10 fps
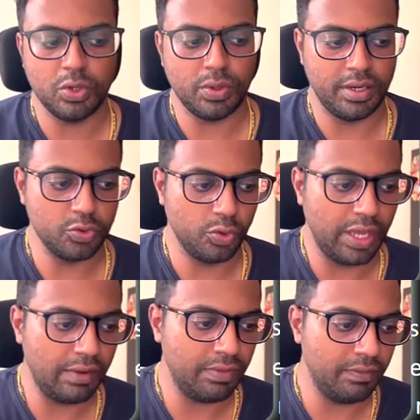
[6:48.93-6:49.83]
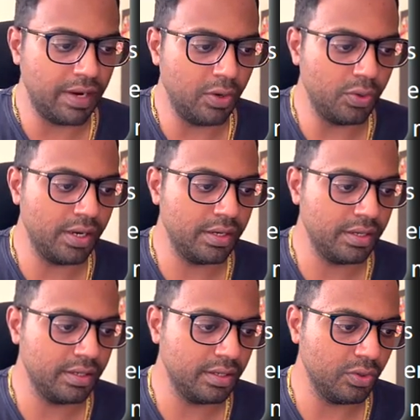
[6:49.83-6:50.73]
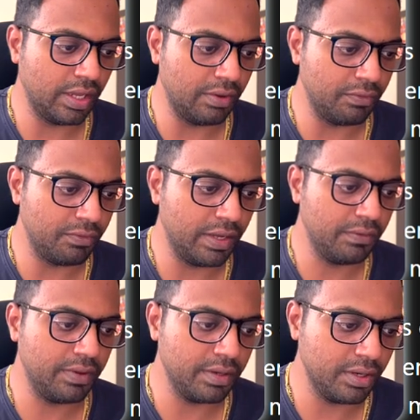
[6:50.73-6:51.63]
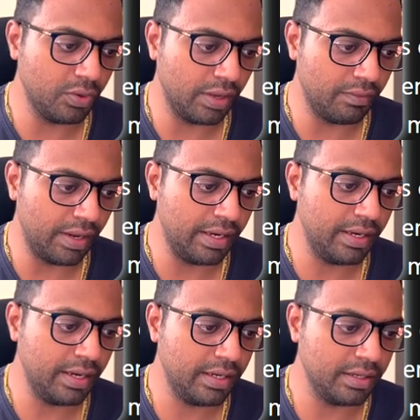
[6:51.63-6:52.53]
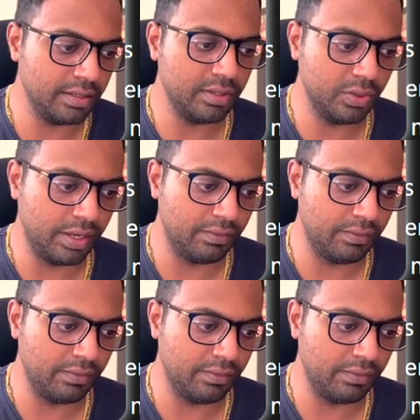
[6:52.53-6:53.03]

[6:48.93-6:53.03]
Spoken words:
So you have the value 10 here, you have 5 here, you have 99 here, you have